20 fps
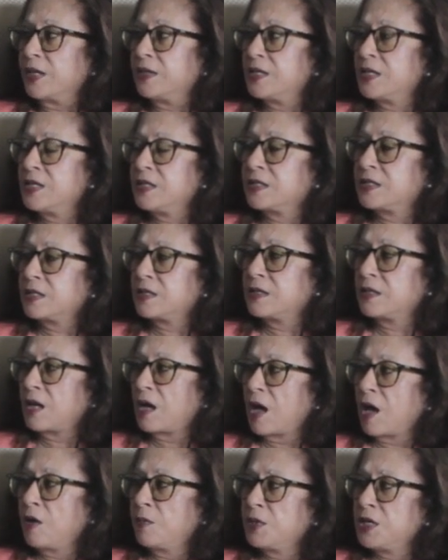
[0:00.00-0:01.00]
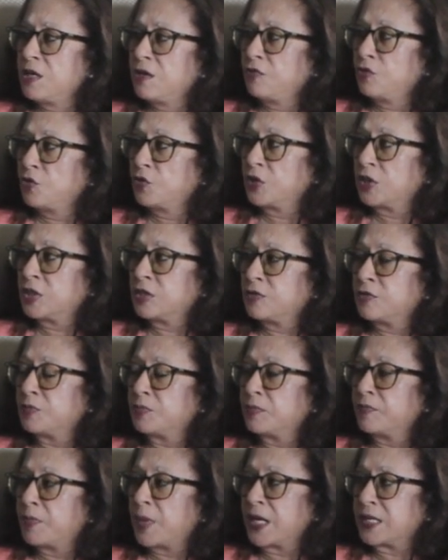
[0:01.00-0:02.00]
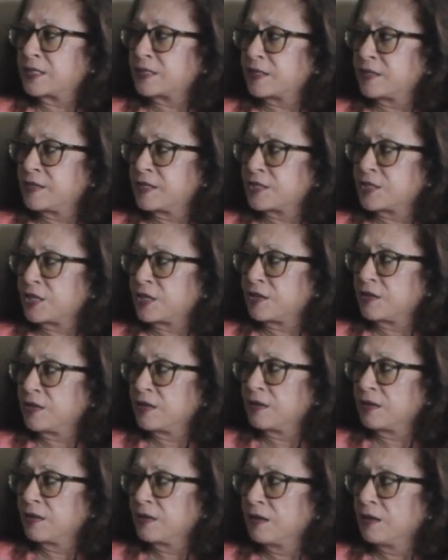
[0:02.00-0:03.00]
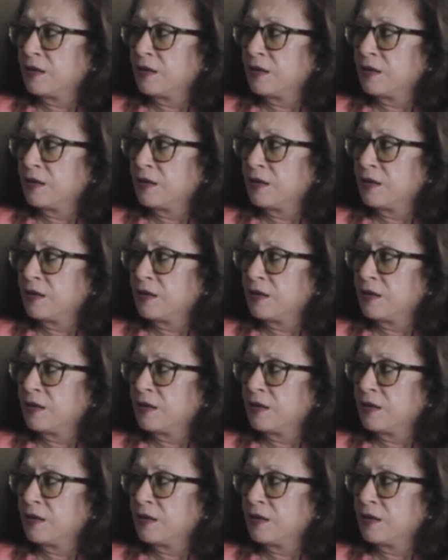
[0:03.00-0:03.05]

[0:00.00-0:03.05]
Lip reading: And then he said, how many of you heard of Bhaskaracharya?